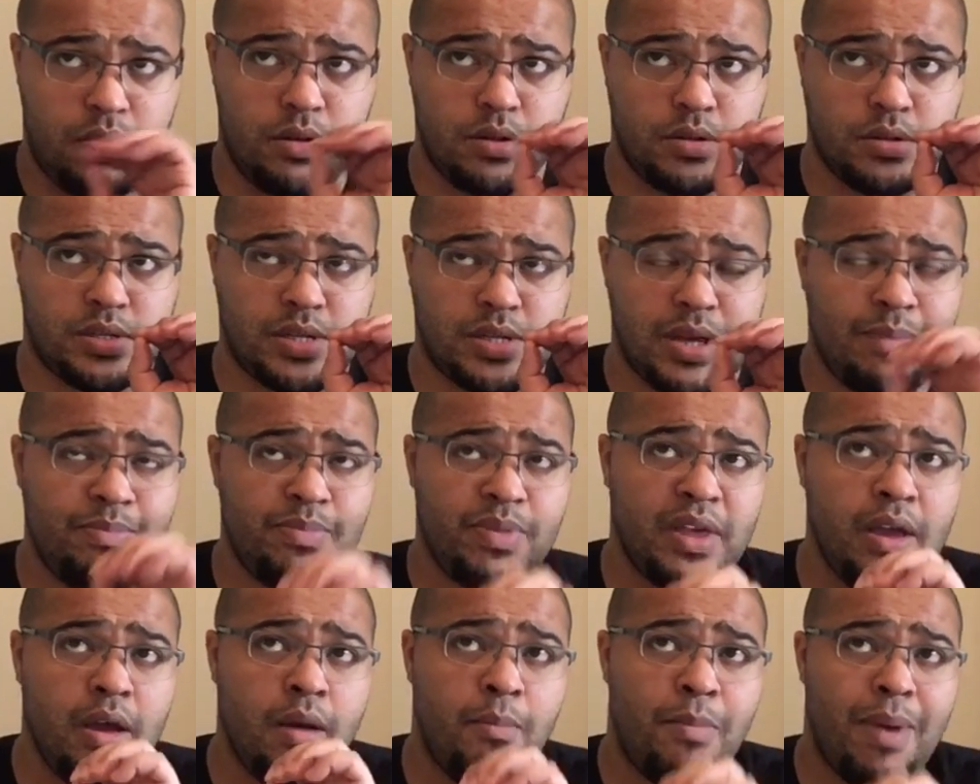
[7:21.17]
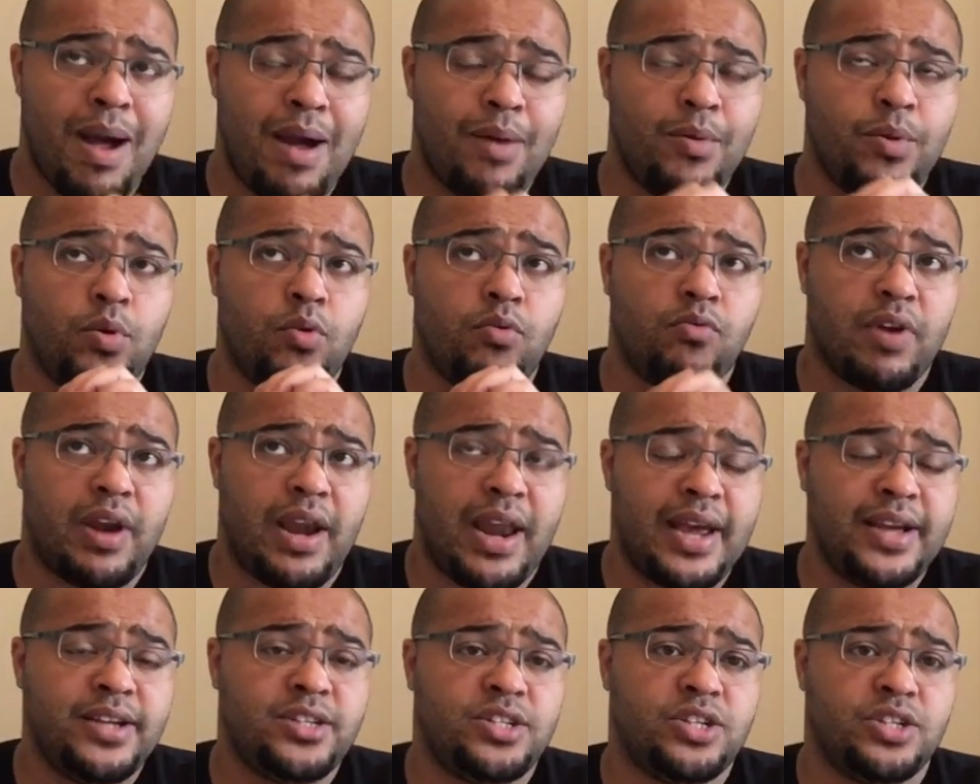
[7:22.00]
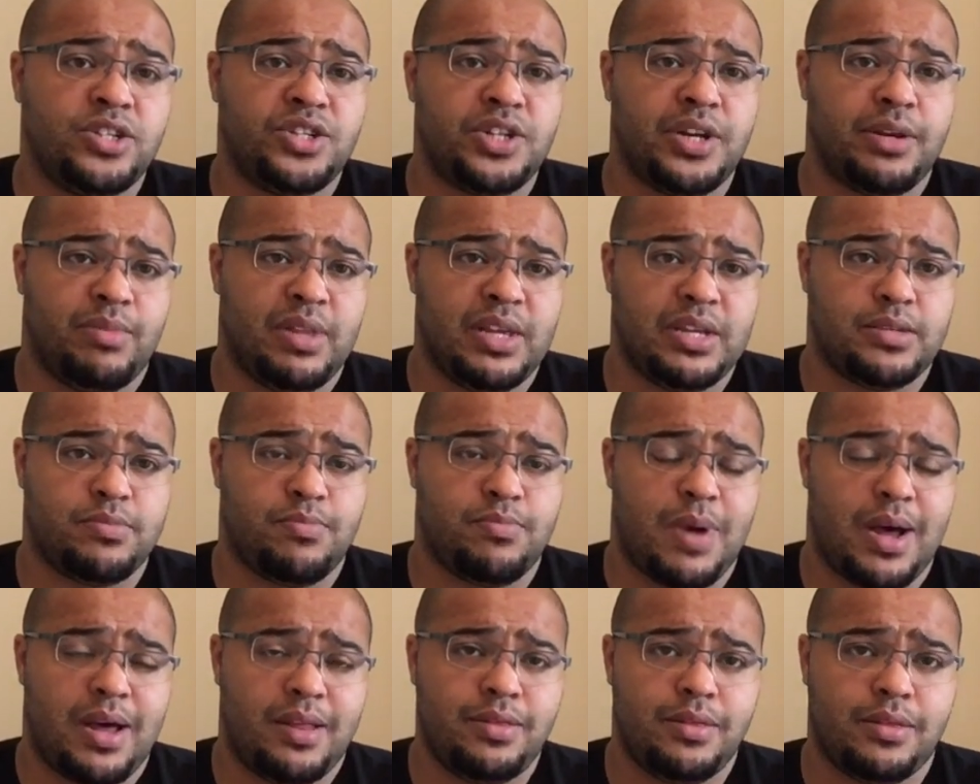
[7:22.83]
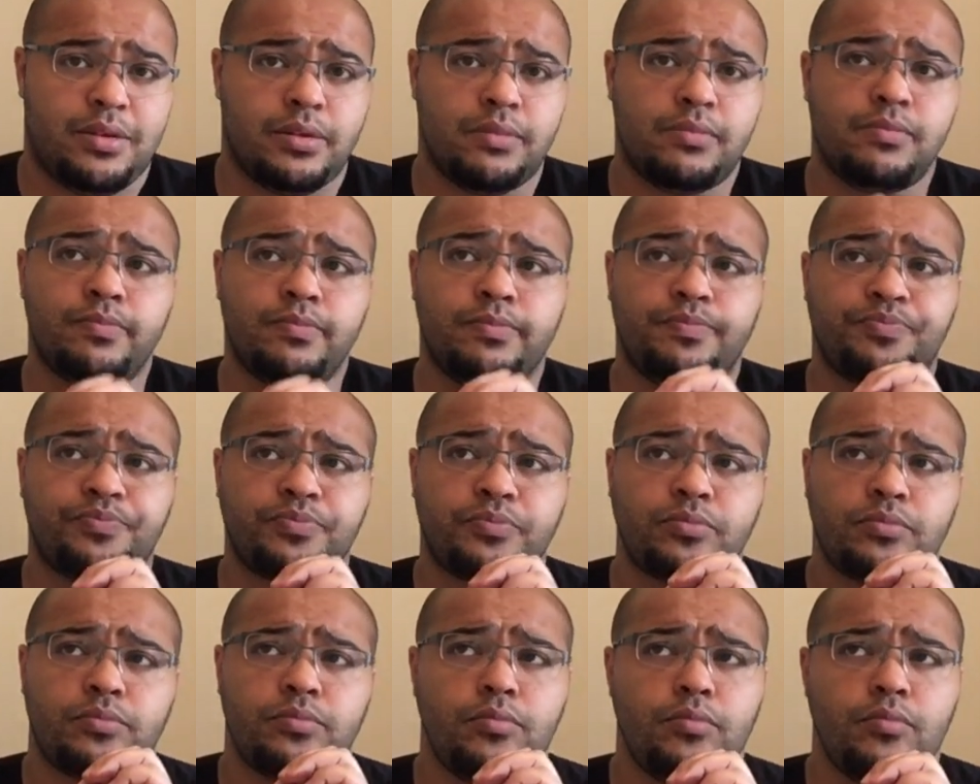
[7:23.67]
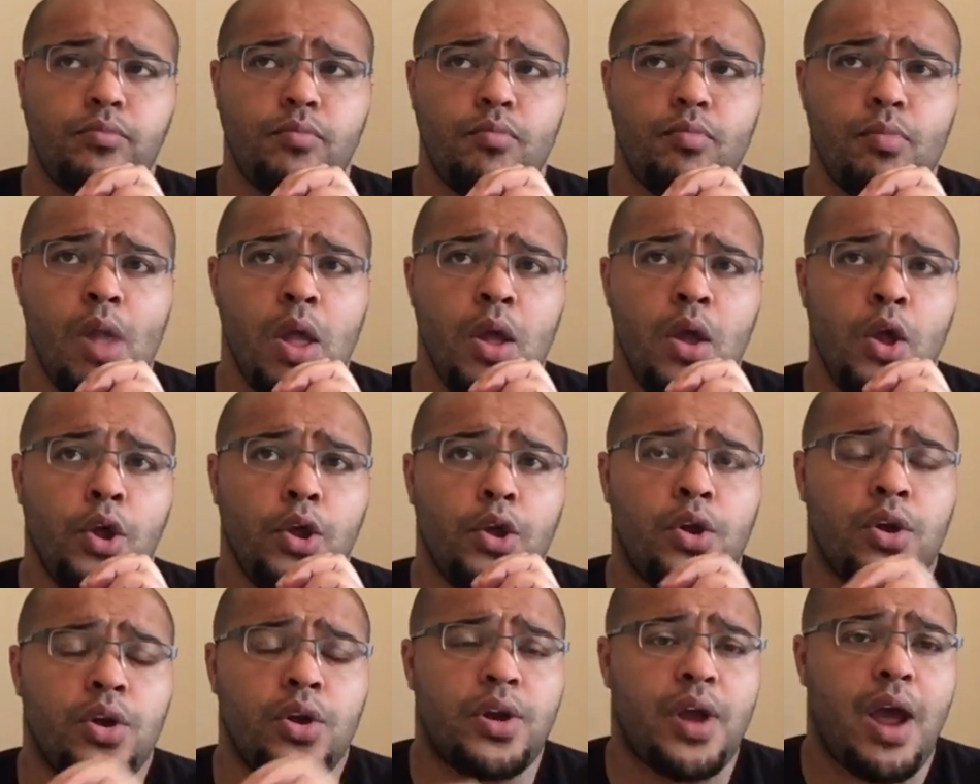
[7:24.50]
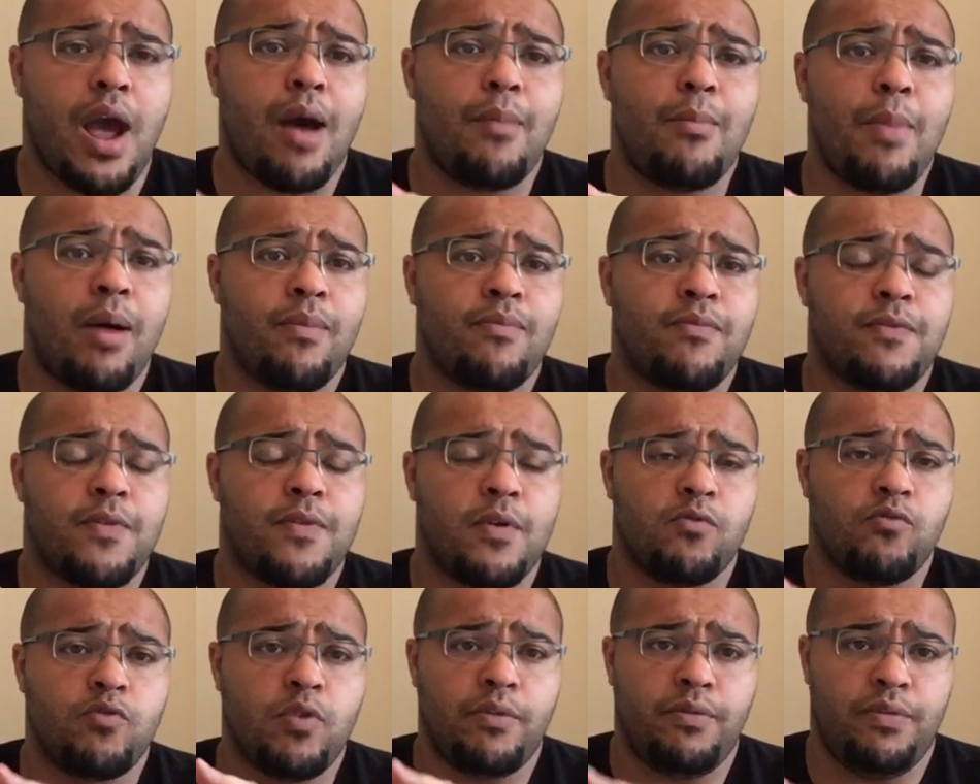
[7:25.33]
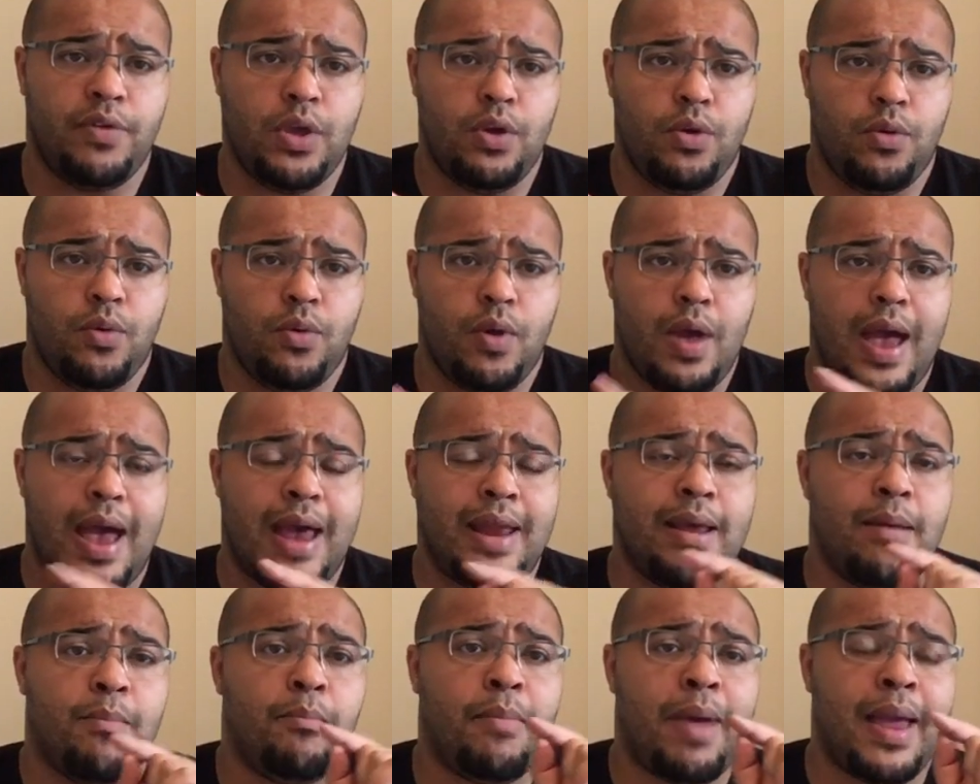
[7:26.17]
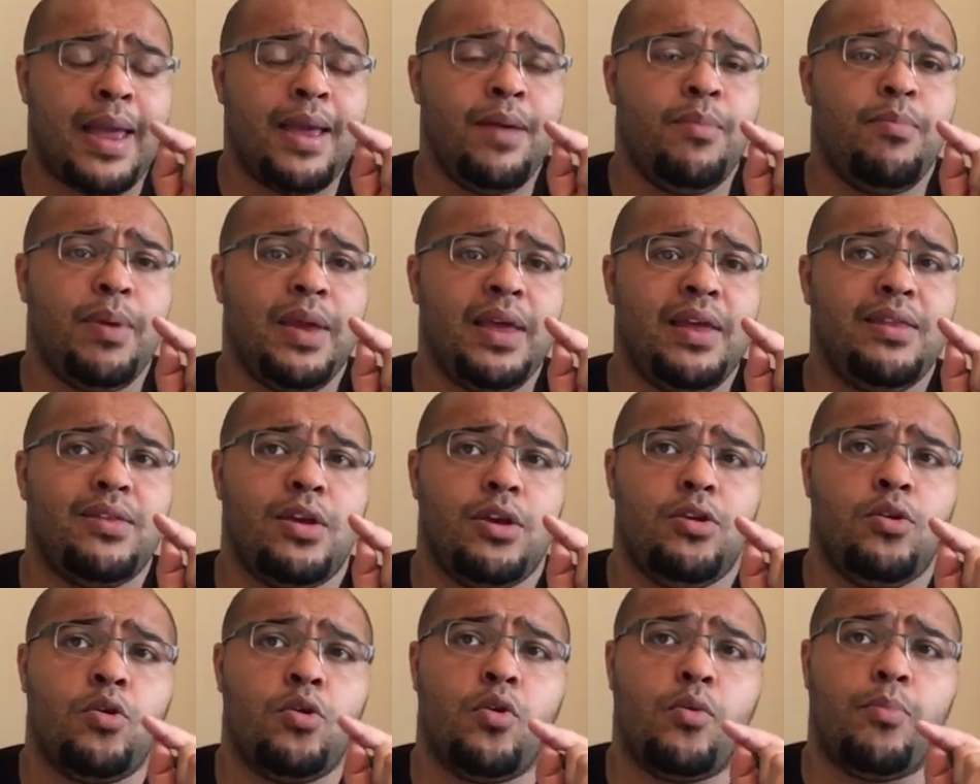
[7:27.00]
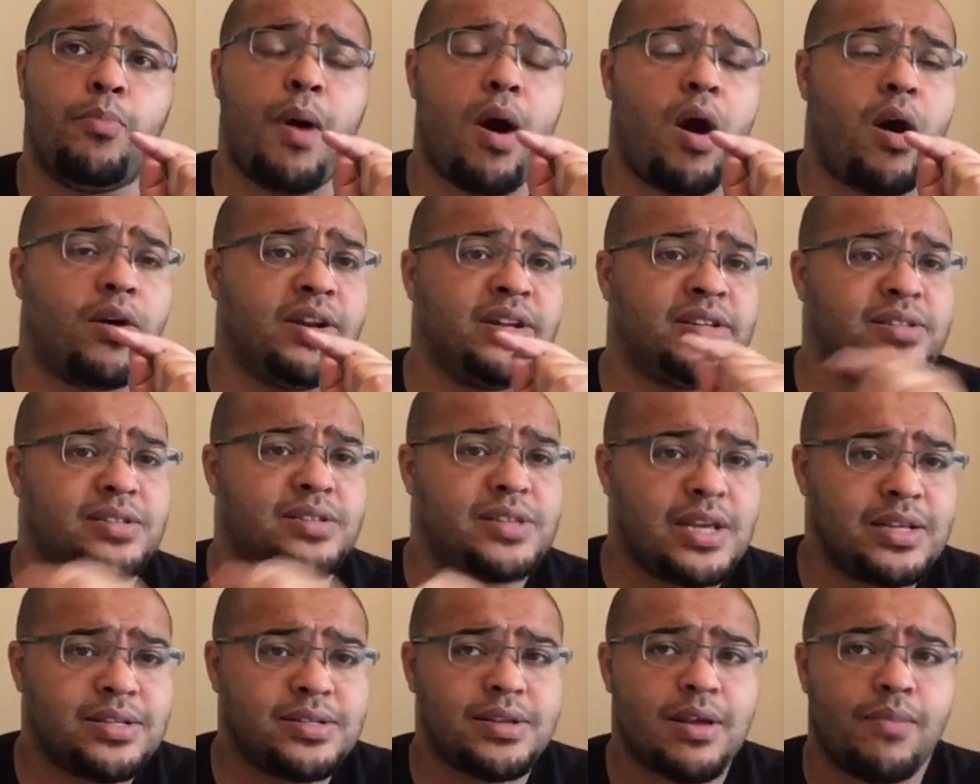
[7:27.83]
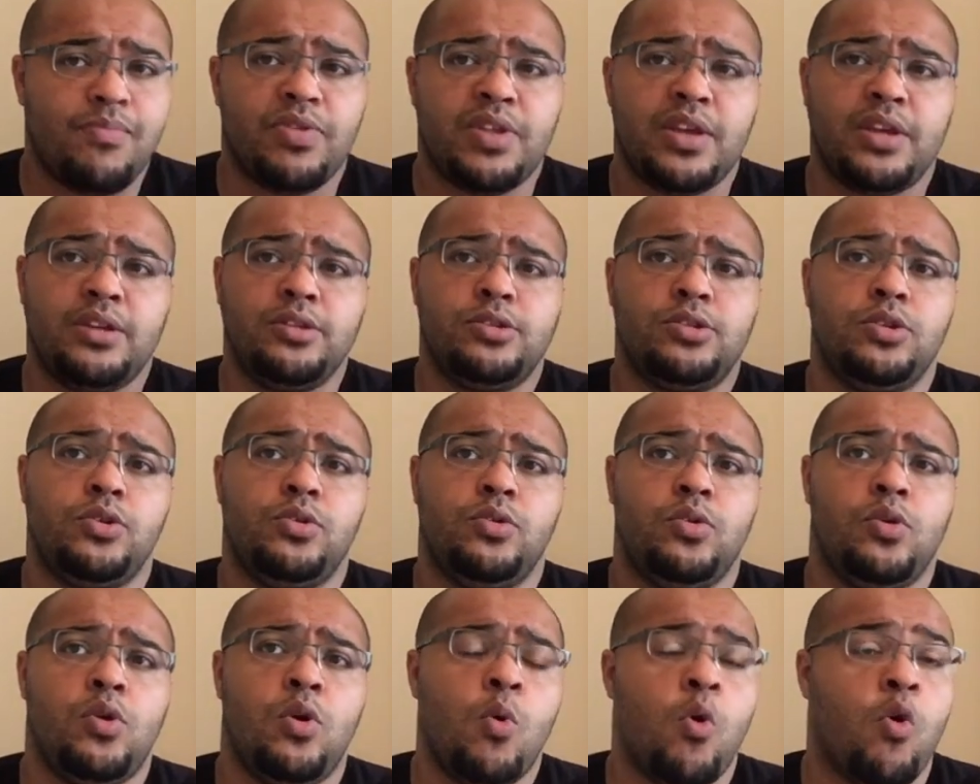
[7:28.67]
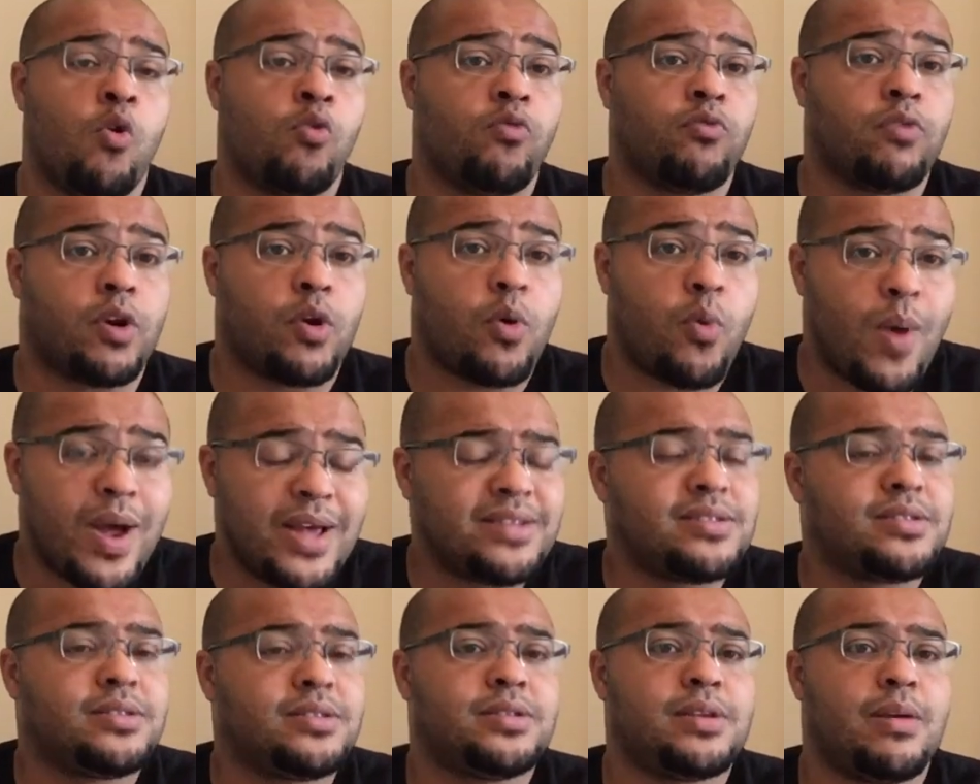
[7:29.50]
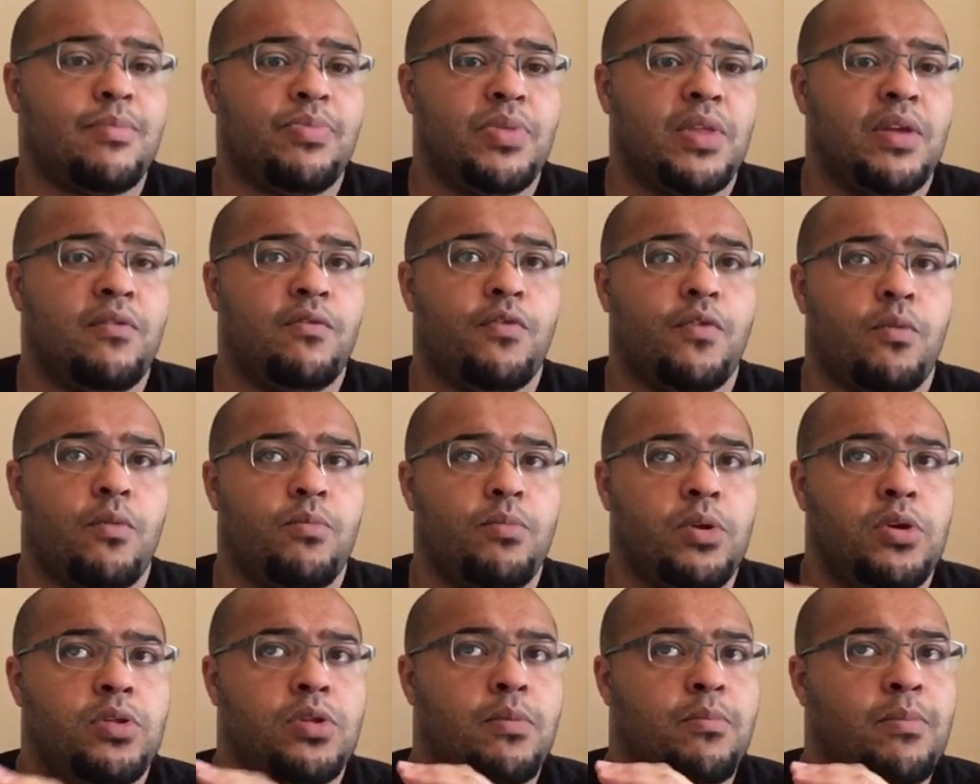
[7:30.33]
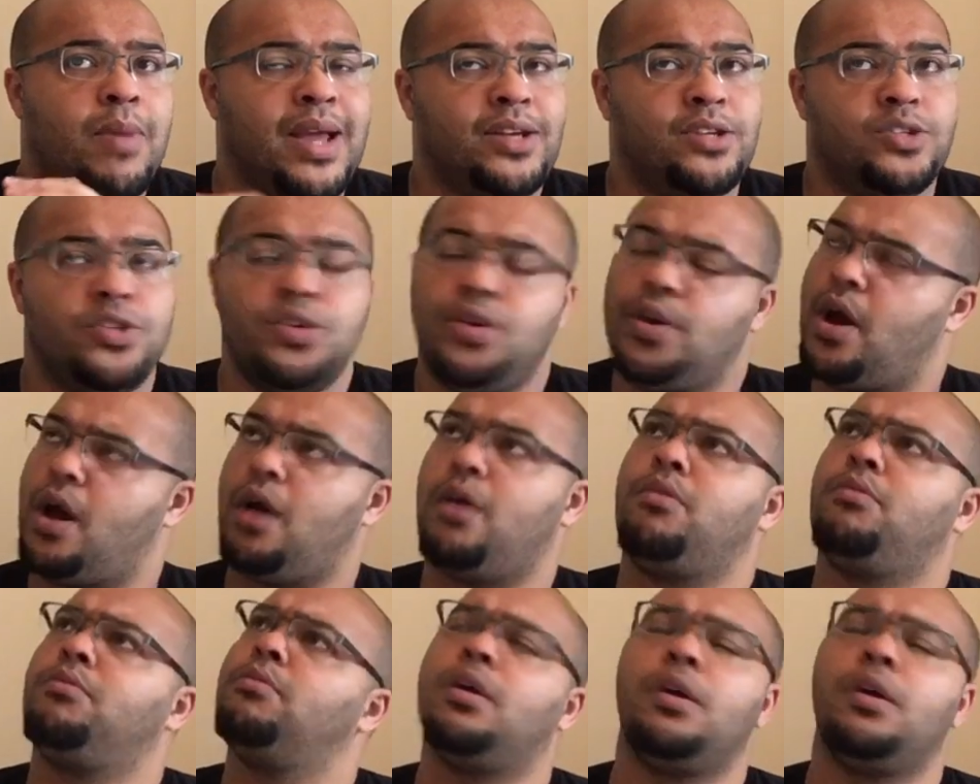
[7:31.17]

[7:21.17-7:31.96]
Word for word: something about your relationship this month could come up for review and it may be that your partner says something to you or requests something from you that makes you go